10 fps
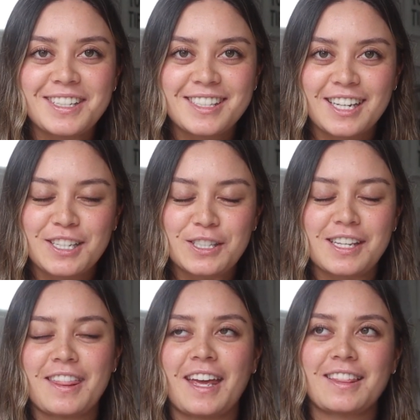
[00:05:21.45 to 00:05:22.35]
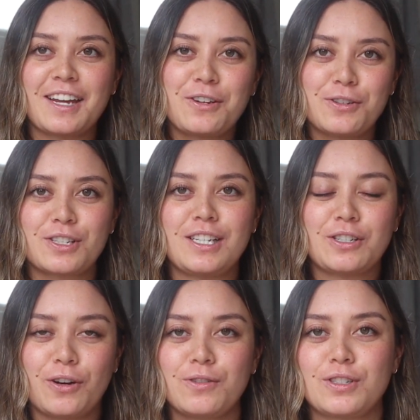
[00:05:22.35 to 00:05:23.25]
things that they usually
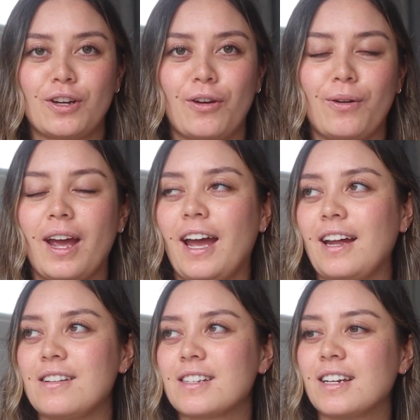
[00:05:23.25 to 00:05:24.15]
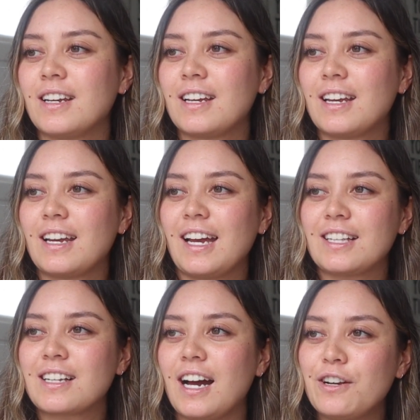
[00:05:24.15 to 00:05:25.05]
don't do. And
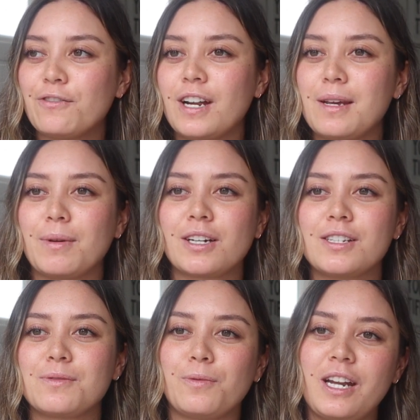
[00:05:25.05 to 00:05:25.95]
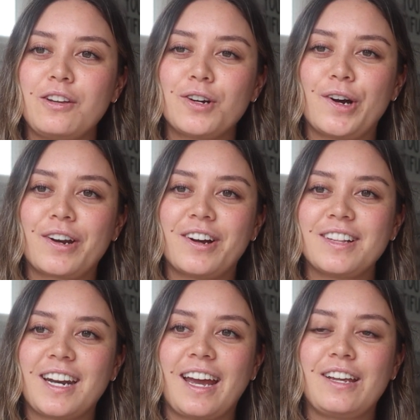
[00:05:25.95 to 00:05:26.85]
it's kind of funny because when you're on
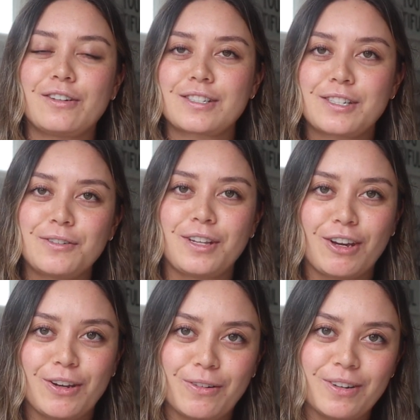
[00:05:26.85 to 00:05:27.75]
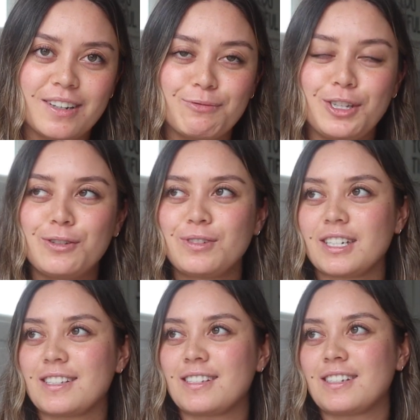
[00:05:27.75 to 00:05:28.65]
holiday, you're still you
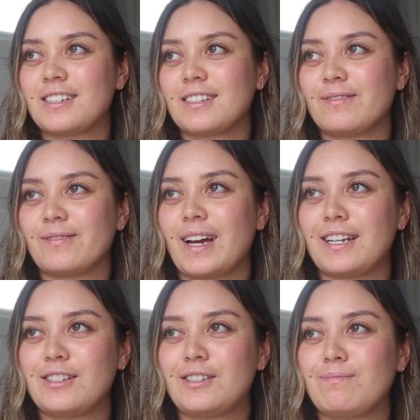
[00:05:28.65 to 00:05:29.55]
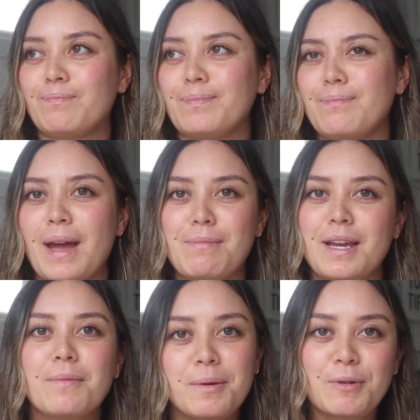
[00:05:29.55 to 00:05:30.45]
just are
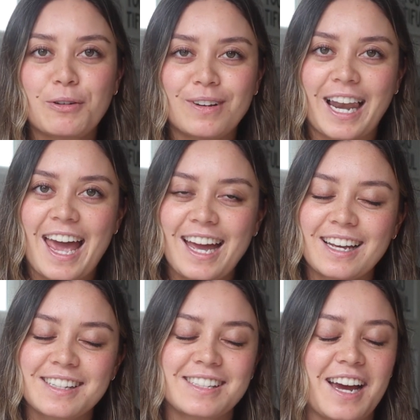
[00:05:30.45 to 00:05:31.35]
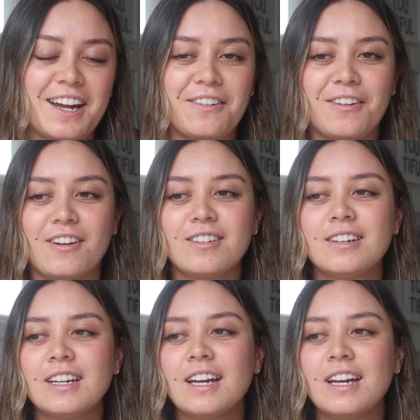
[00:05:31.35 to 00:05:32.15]
maybe a bit more relaxed, I don't know,